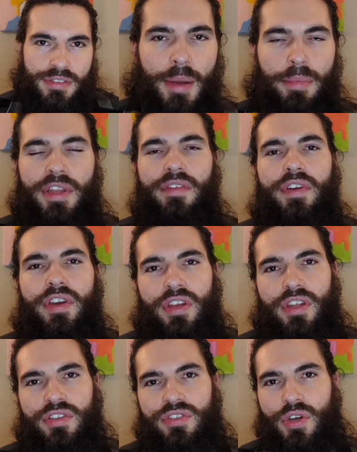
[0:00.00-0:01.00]
I believe a good
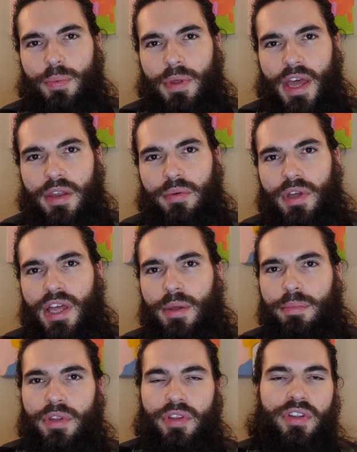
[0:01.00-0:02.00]
control pad will
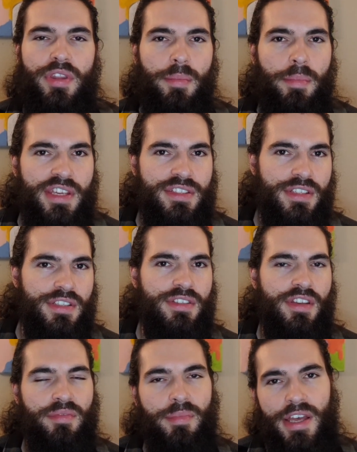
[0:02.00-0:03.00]
help you learn the basics
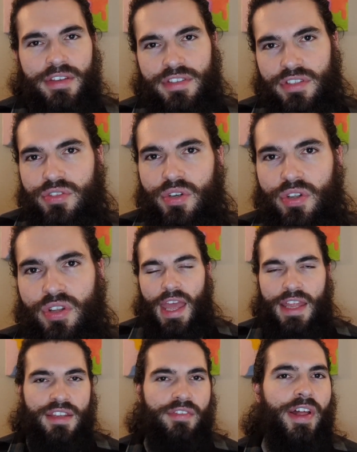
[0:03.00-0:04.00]
of mouse control
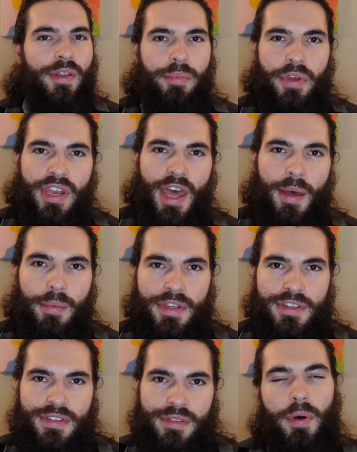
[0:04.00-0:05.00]
and develop good habits.